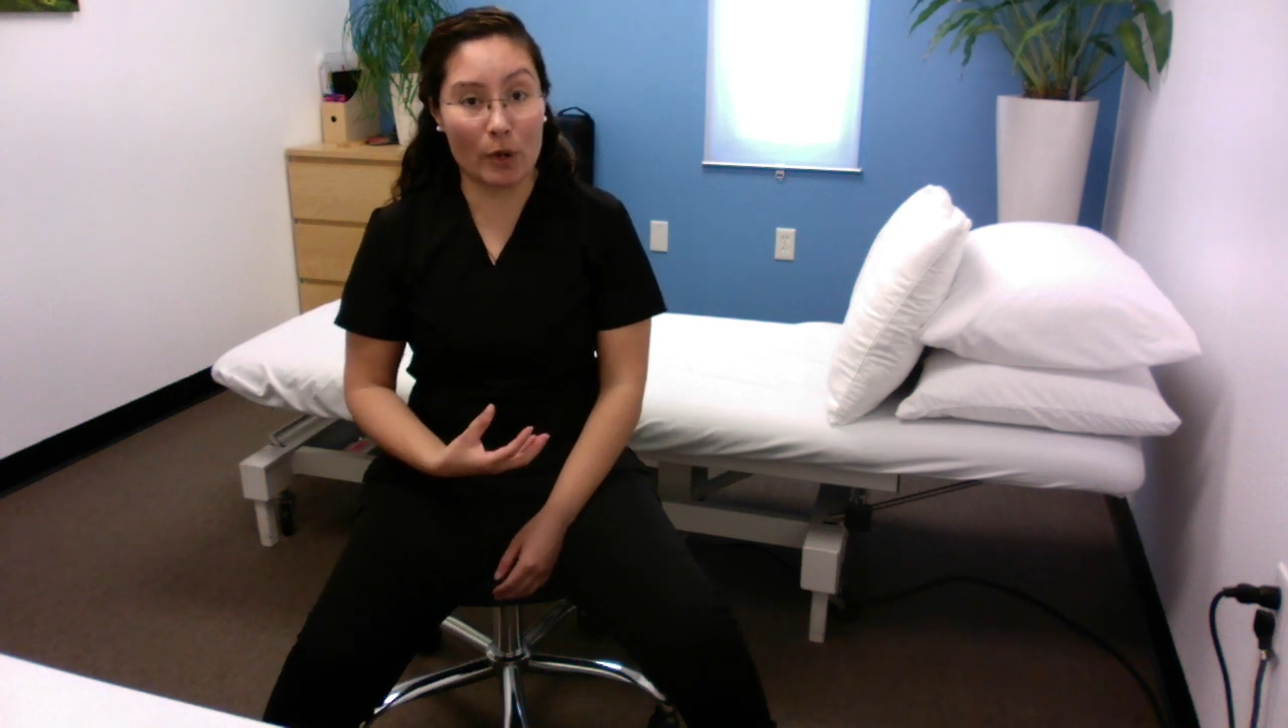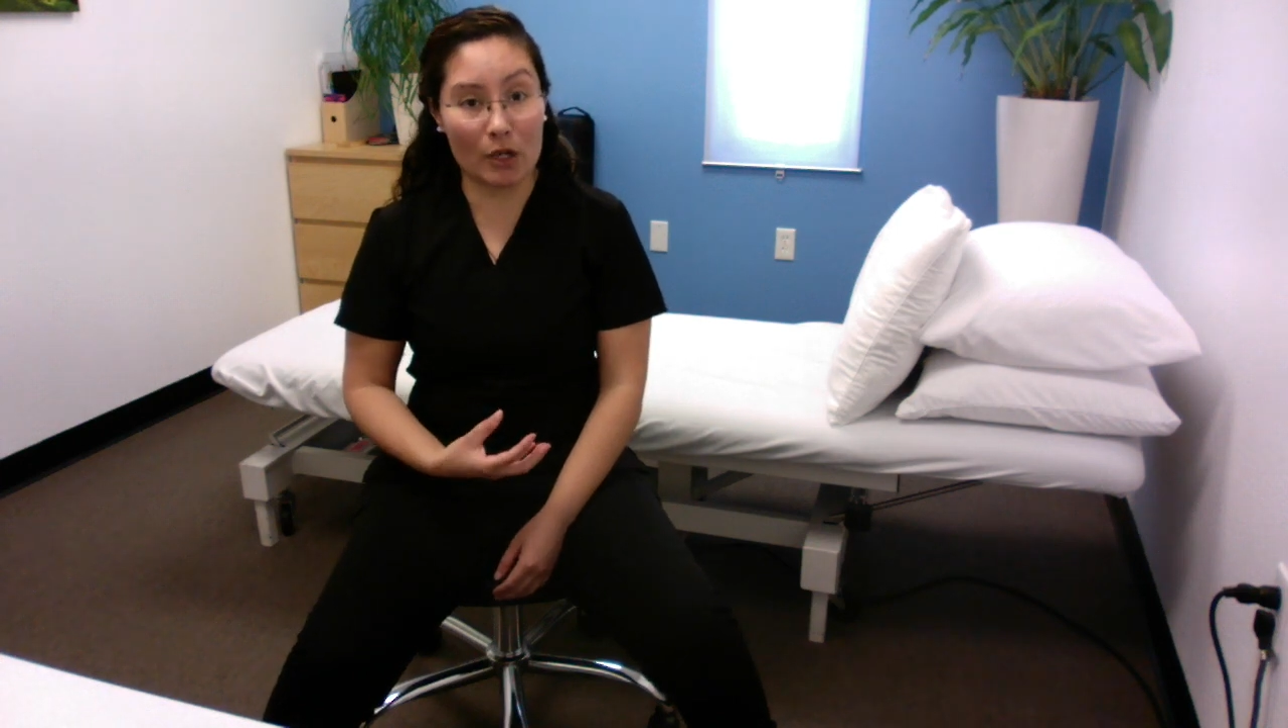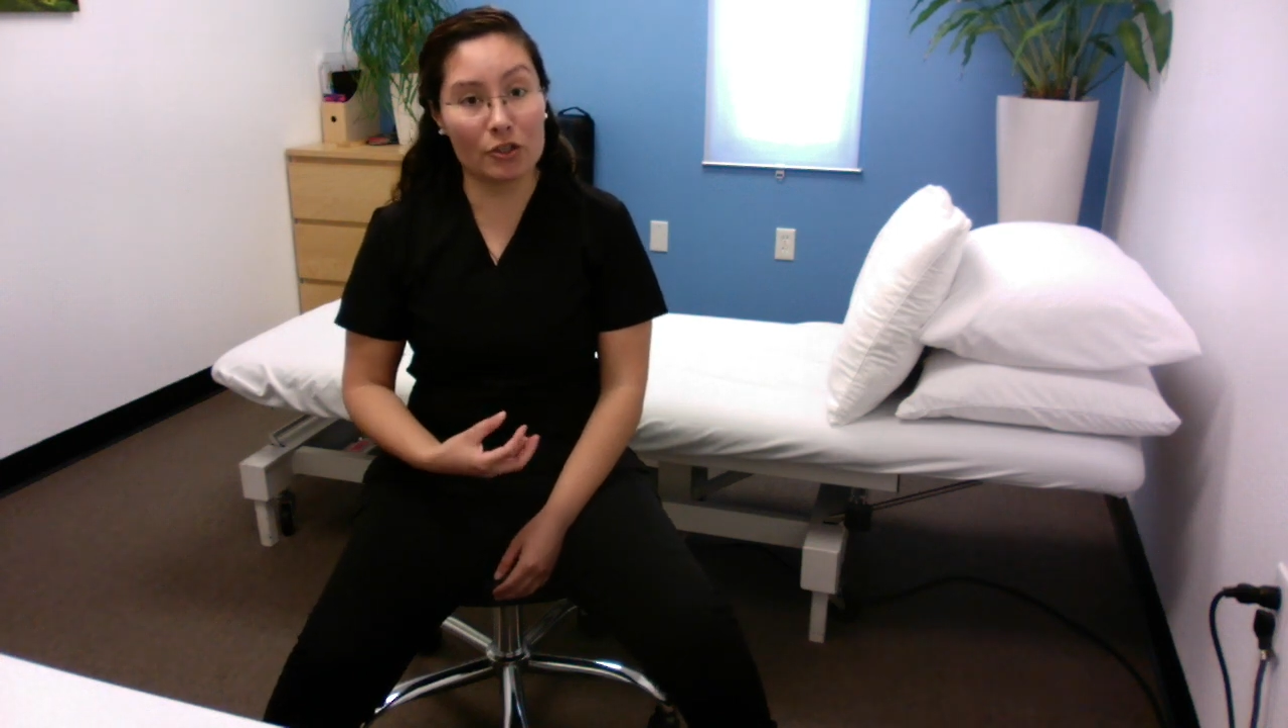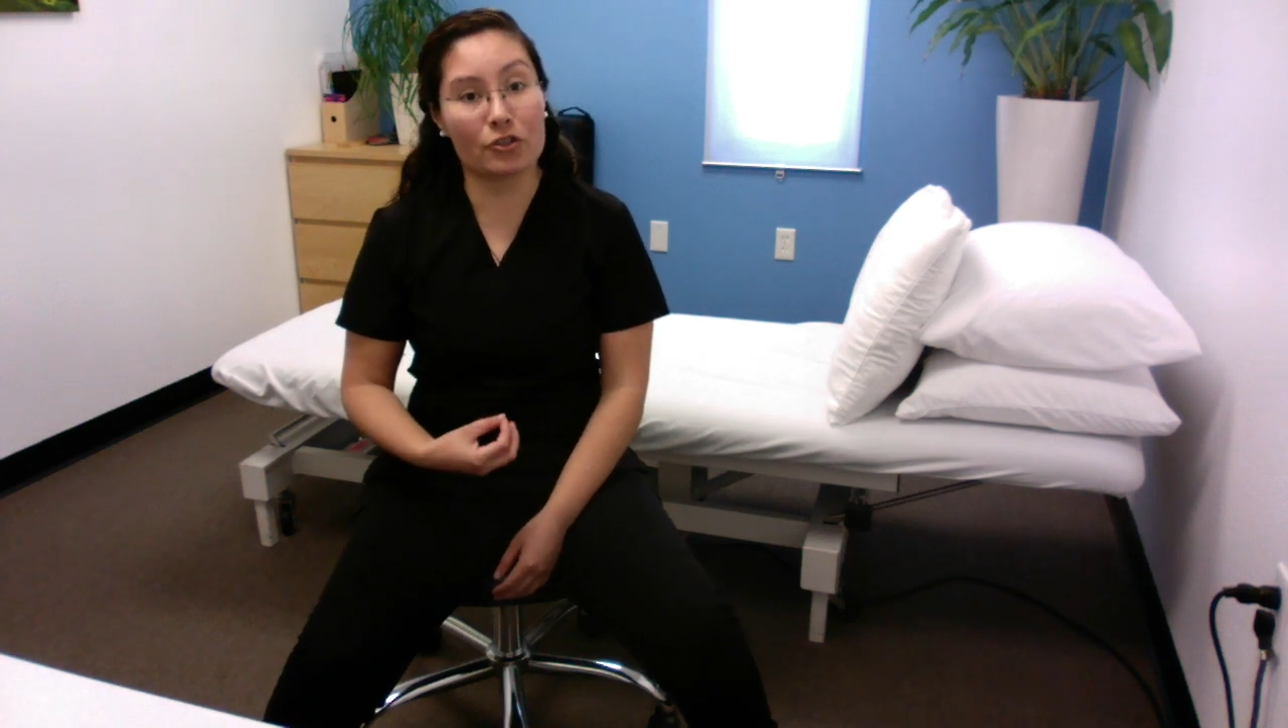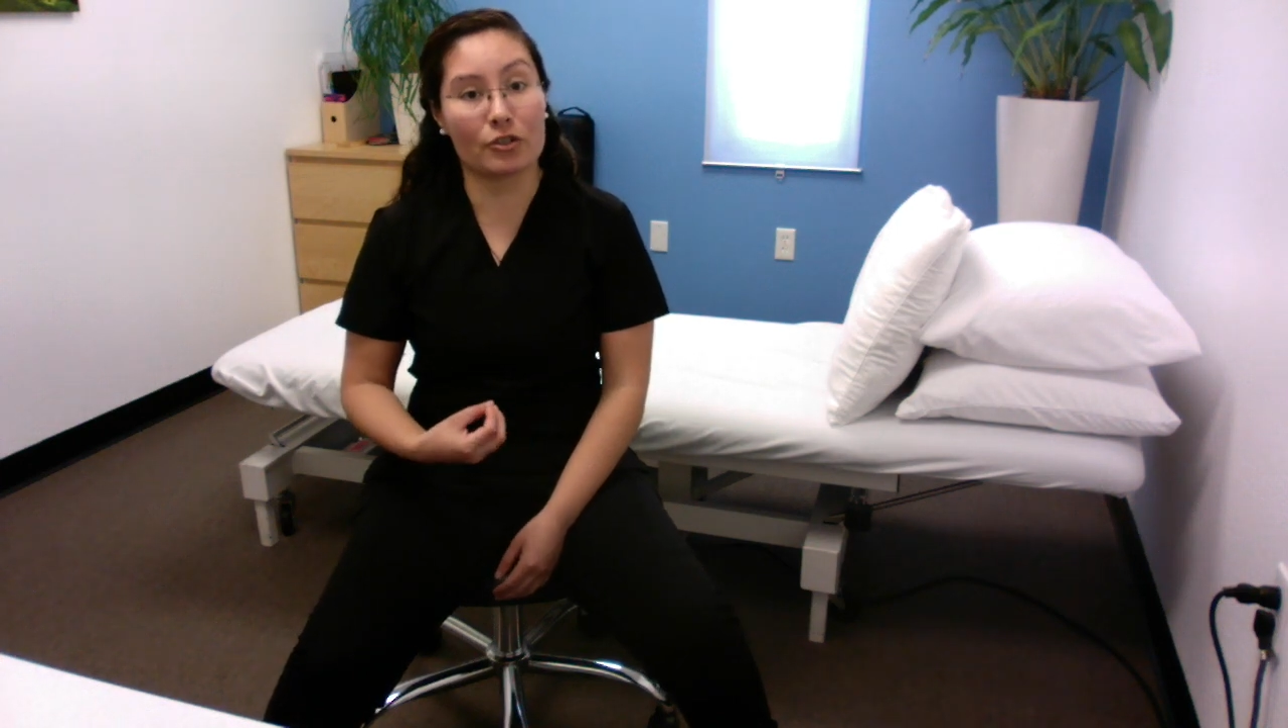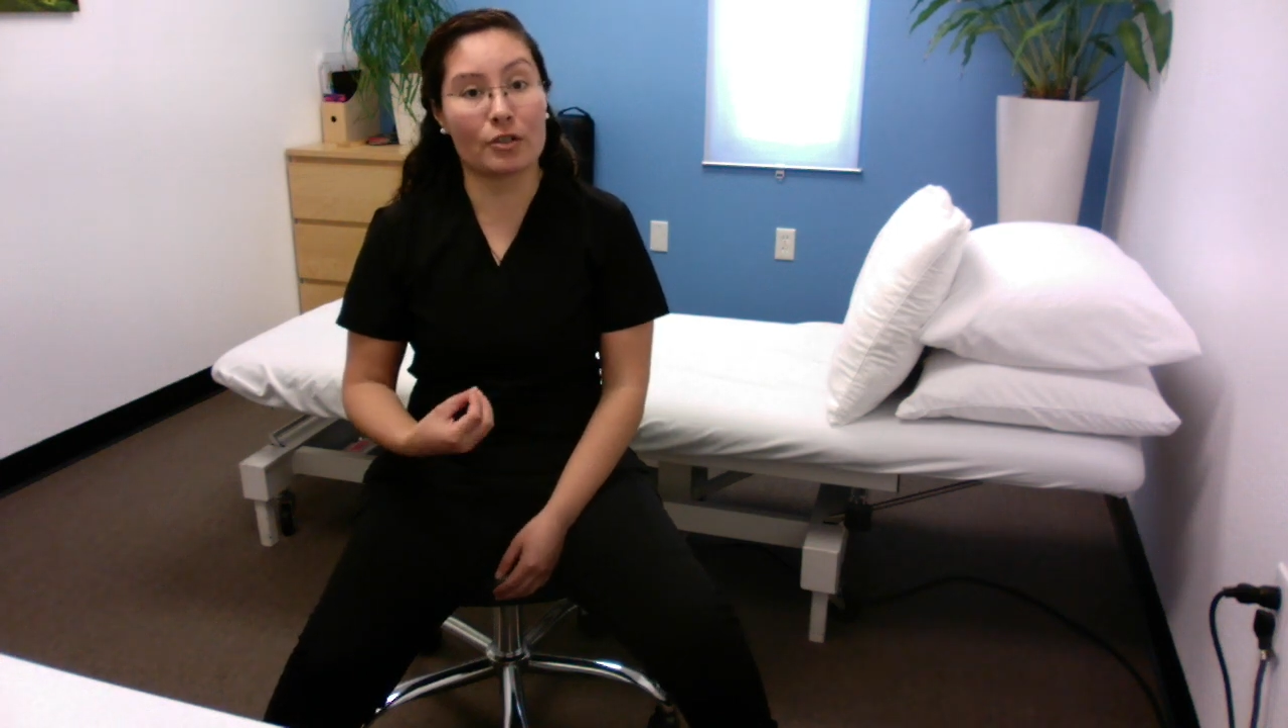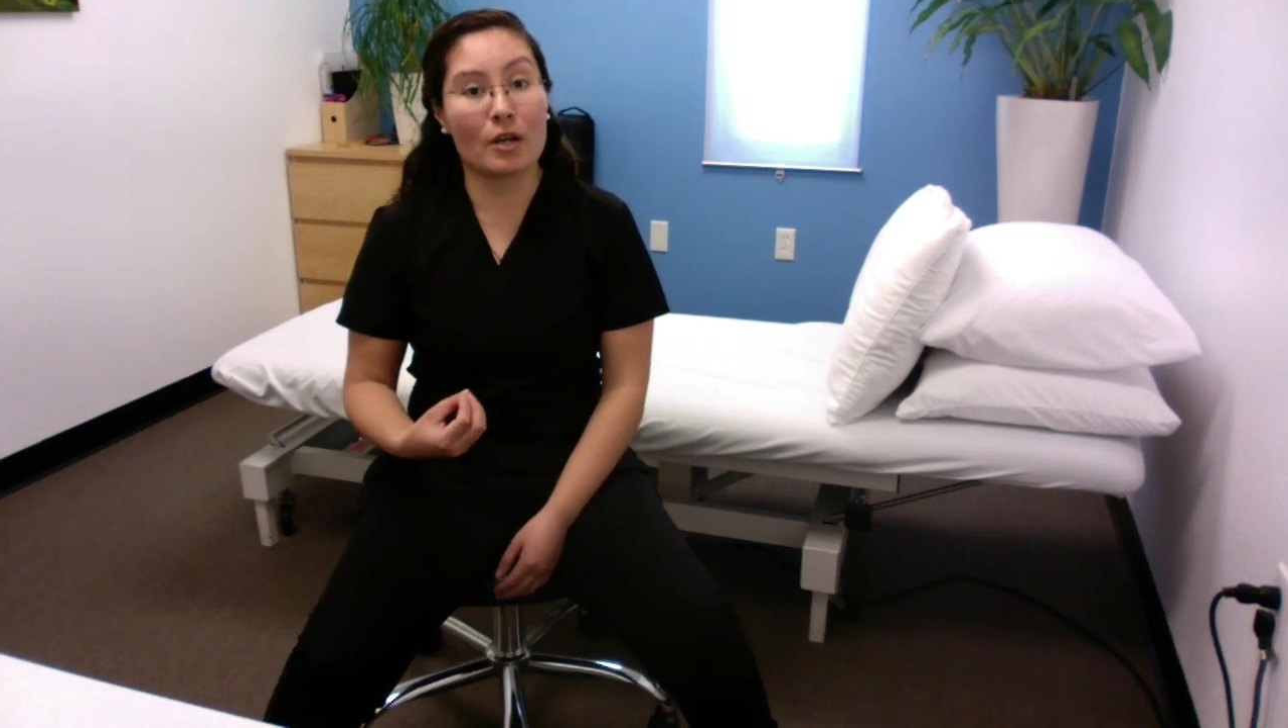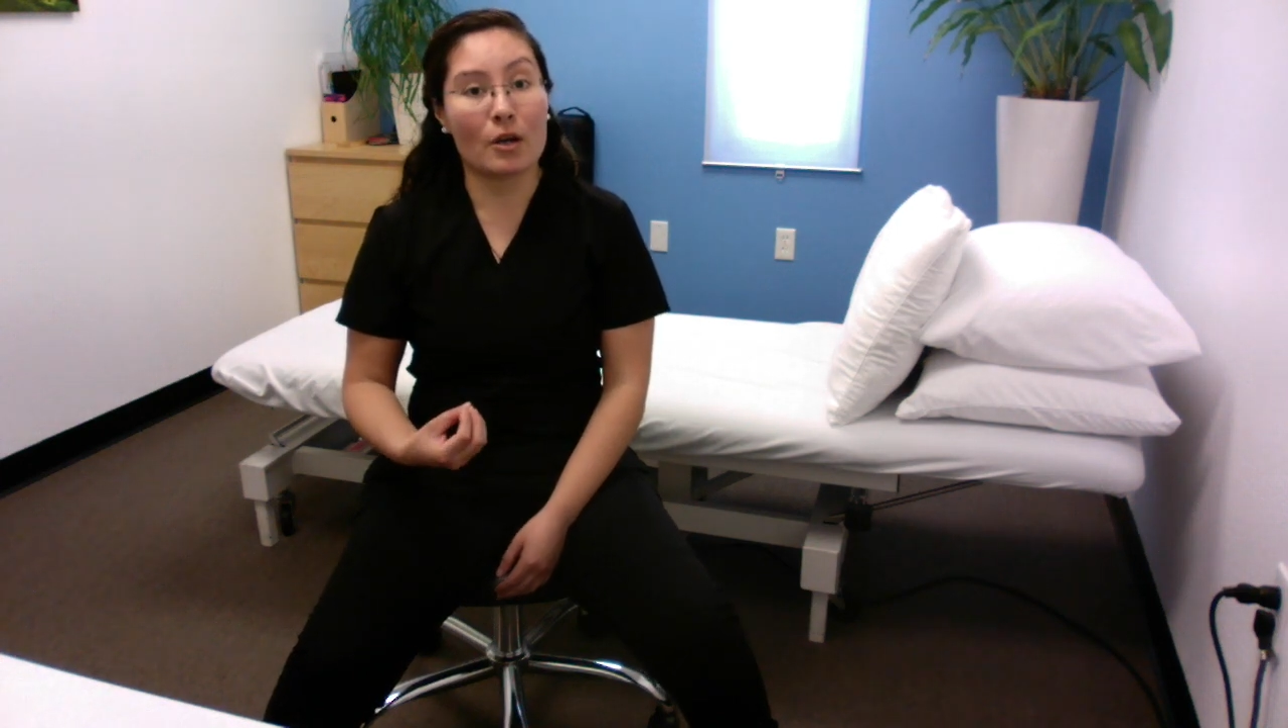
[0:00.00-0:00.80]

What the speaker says: posture